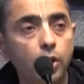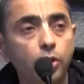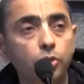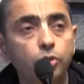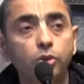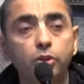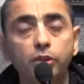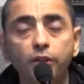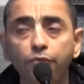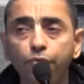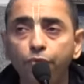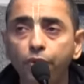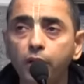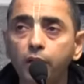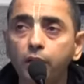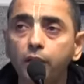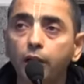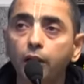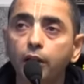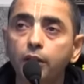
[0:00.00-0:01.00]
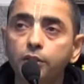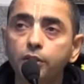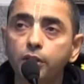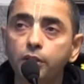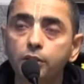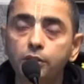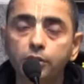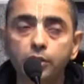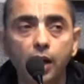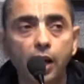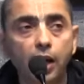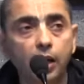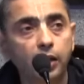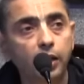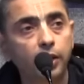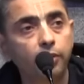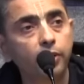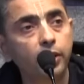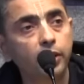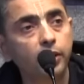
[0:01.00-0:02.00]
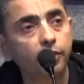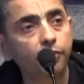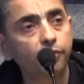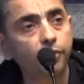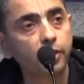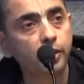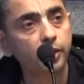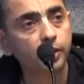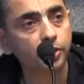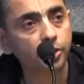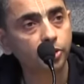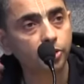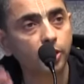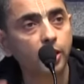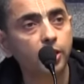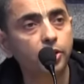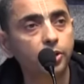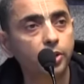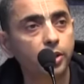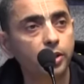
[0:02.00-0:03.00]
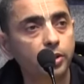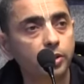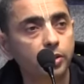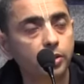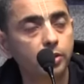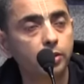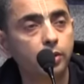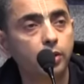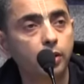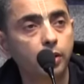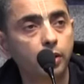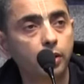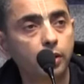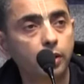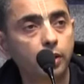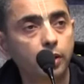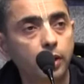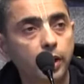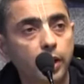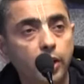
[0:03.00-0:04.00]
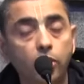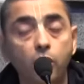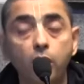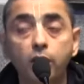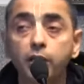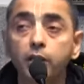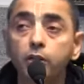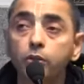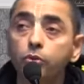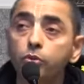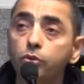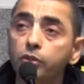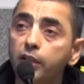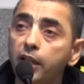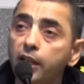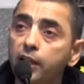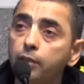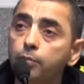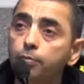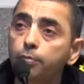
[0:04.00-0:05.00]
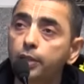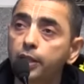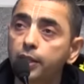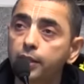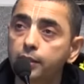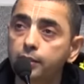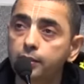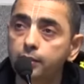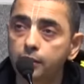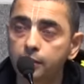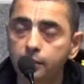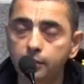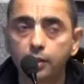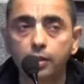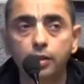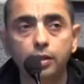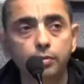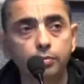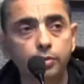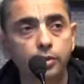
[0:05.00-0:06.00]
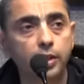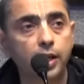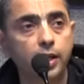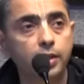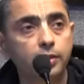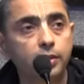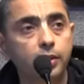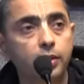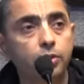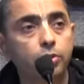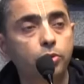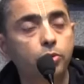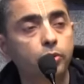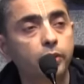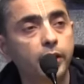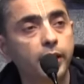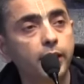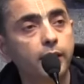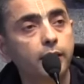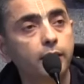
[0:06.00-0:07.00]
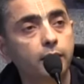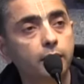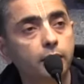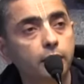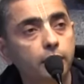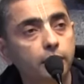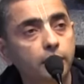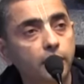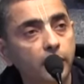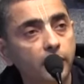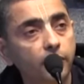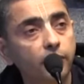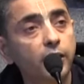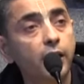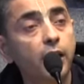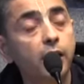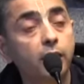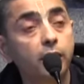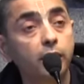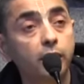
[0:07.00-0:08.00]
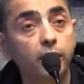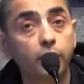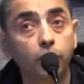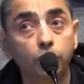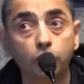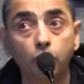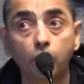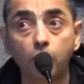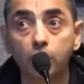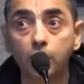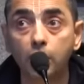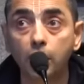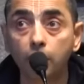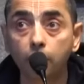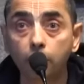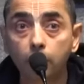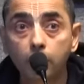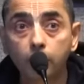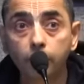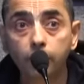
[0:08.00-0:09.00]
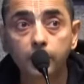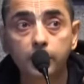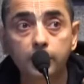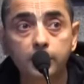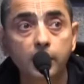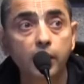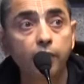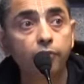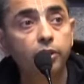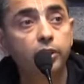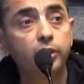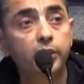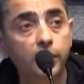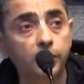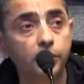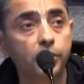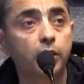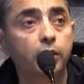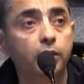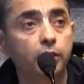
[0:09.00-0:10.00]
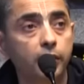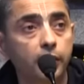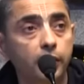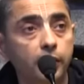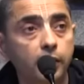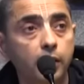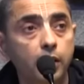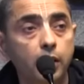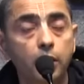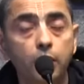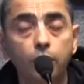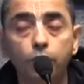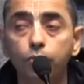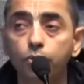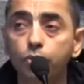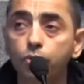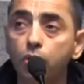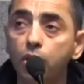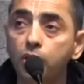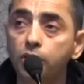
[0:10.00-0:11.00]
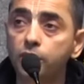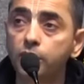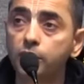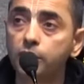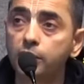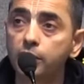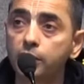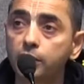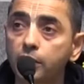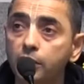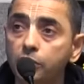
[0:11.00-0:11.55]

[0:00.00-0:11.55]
So different religions are giving different instructions according to time, place and circumstances to take the living entity who's got covered with this avidya shakti, whose consciousness